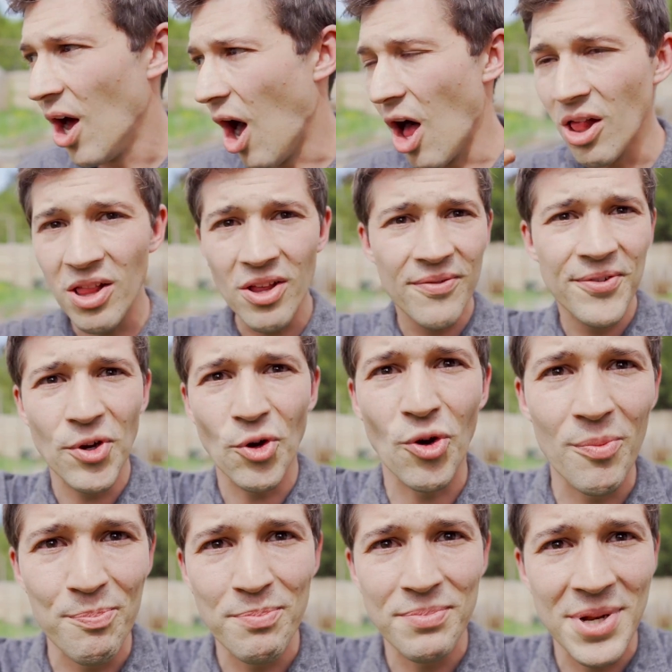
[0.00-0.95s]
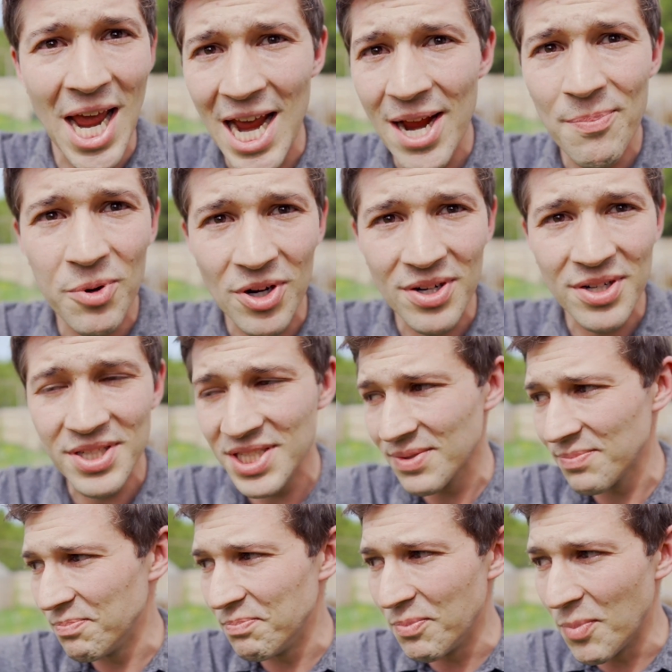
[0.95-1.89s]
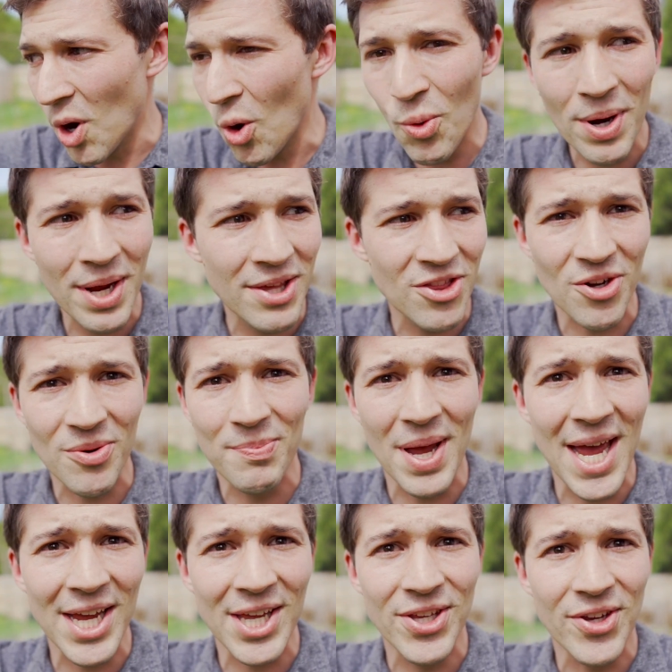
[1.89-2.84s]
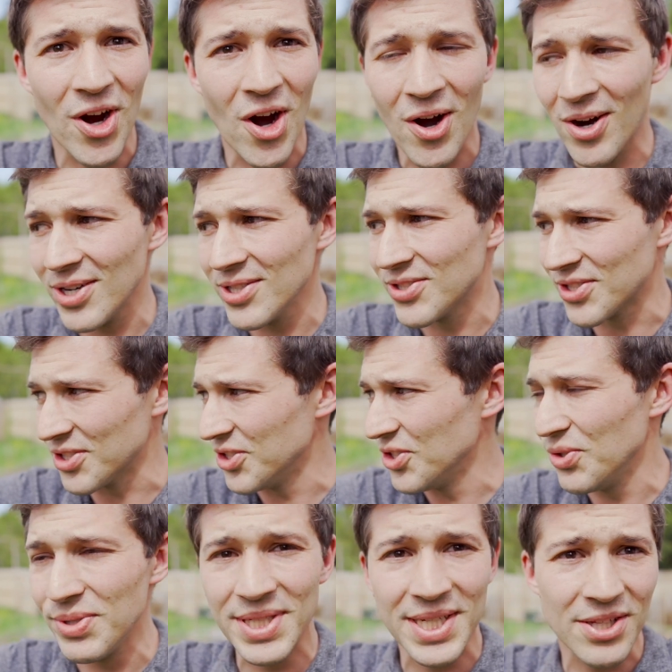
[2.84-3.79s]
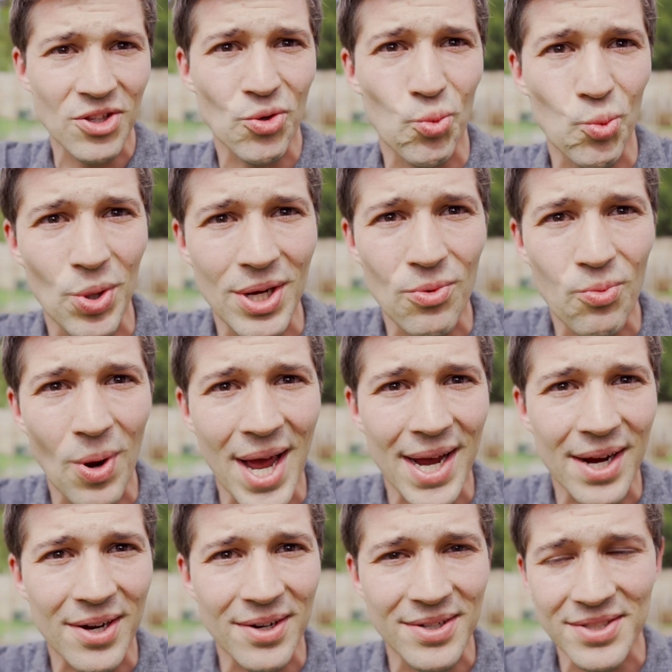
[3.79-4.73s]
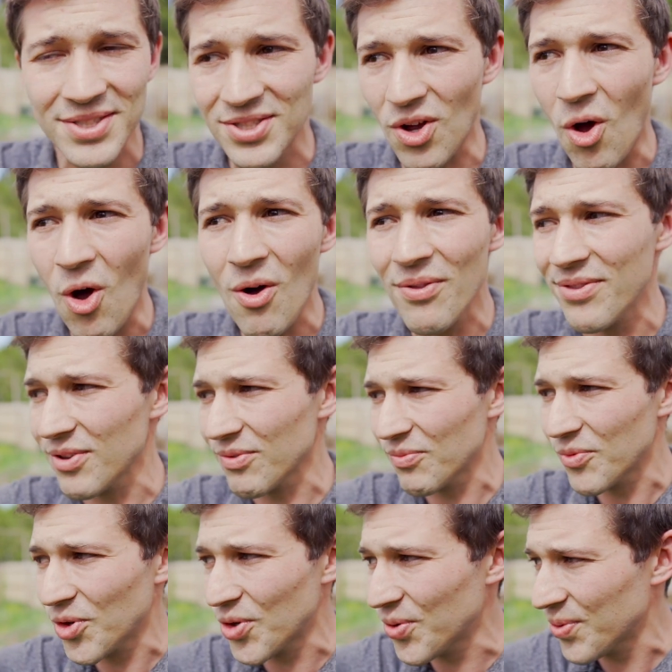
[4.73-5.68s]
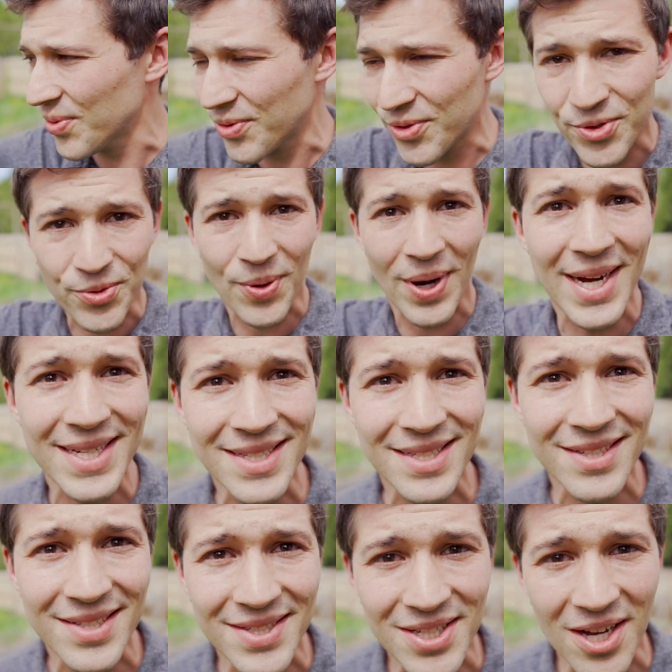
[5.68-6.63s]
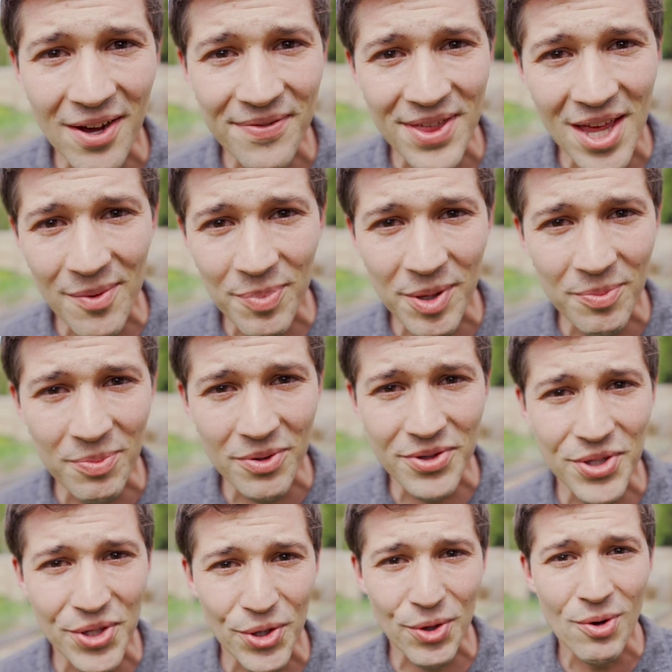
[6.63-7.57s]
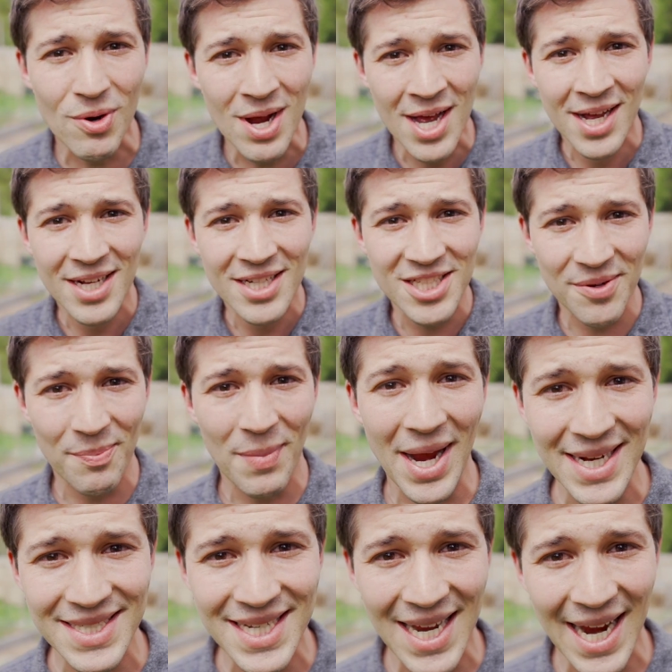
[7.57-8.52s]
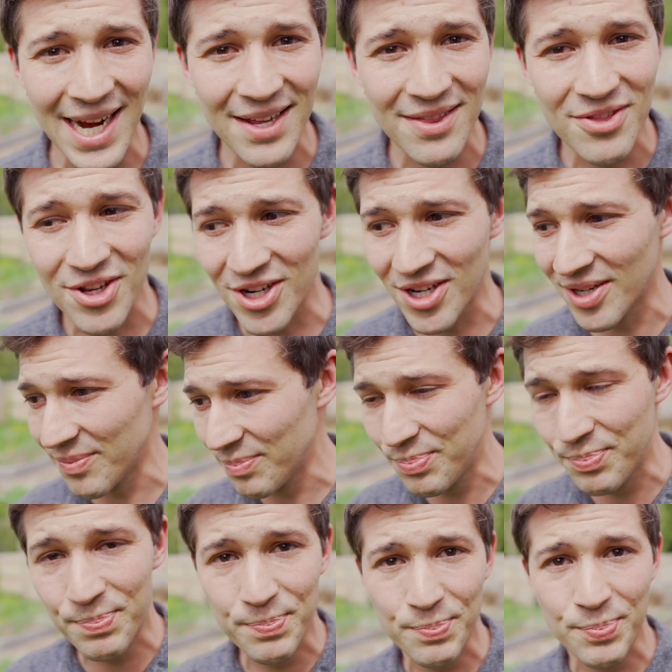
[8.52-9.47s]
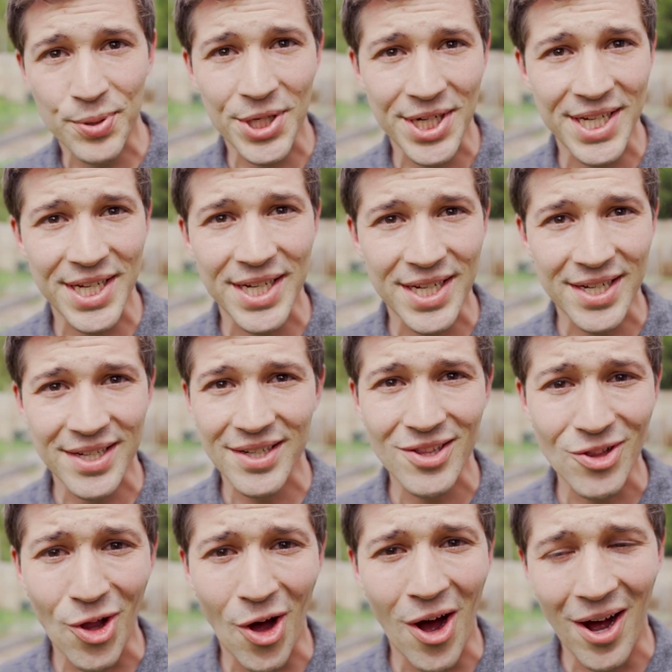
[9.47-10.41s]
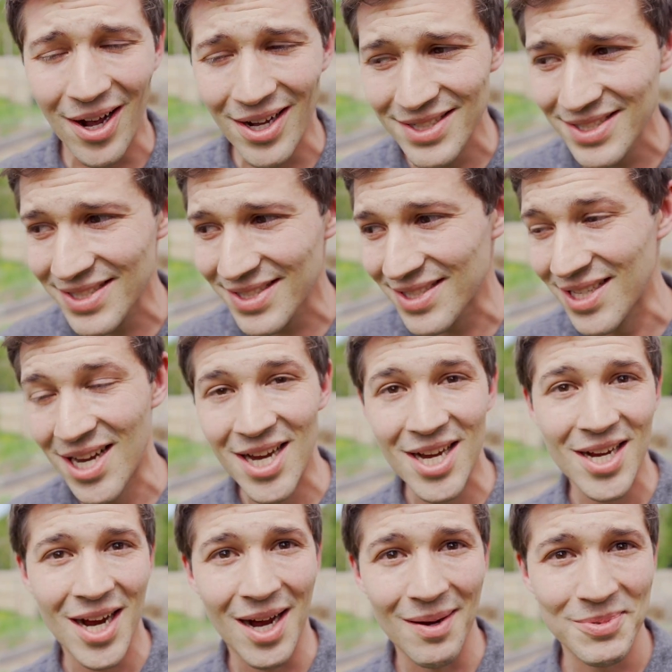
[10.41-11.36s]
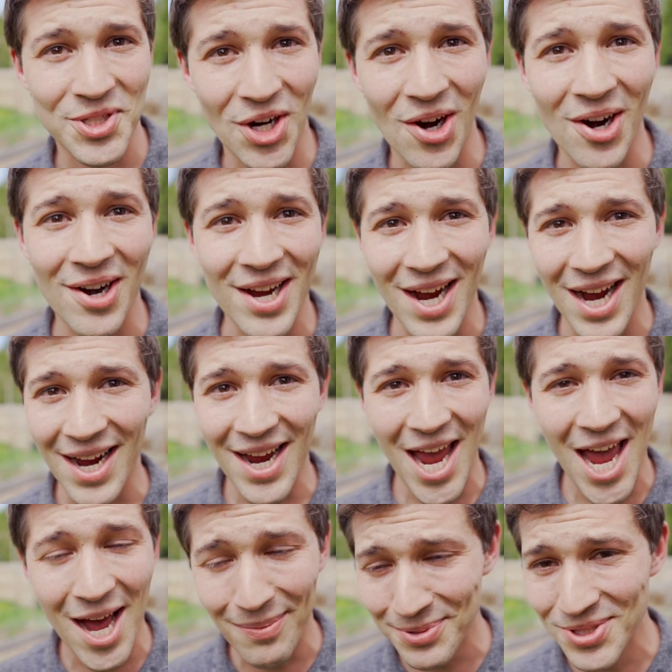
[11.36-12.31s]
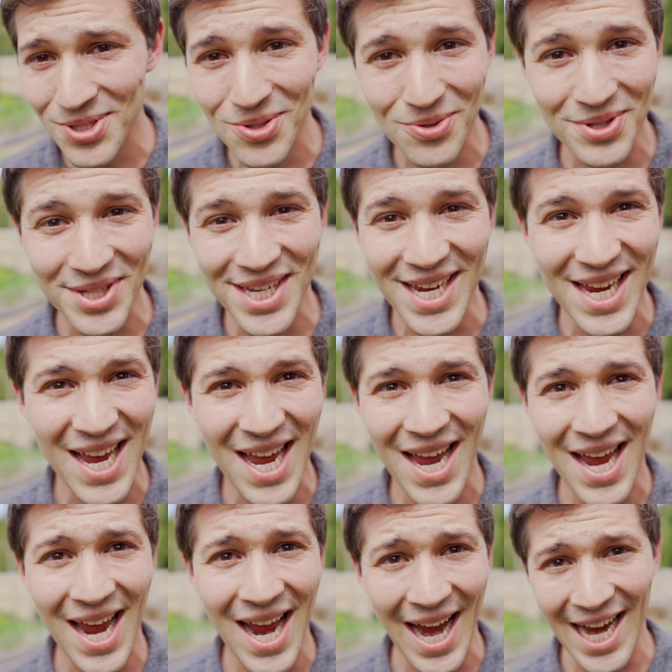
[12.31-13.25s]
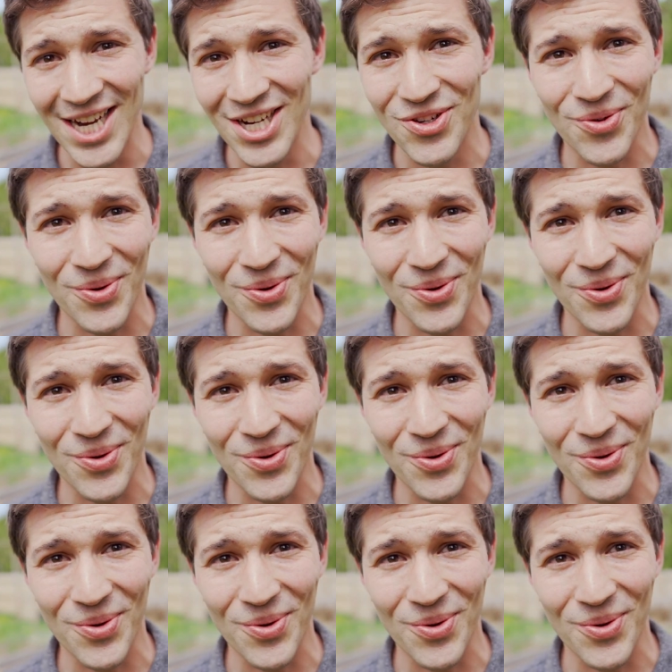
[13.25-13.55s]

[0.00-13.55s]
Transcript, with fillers: all of your neighbors mowing their backyards or using their weed whackers, all the crazy stuff that people do to maintain their pretty lawns. I'm sorry, I absolutely hate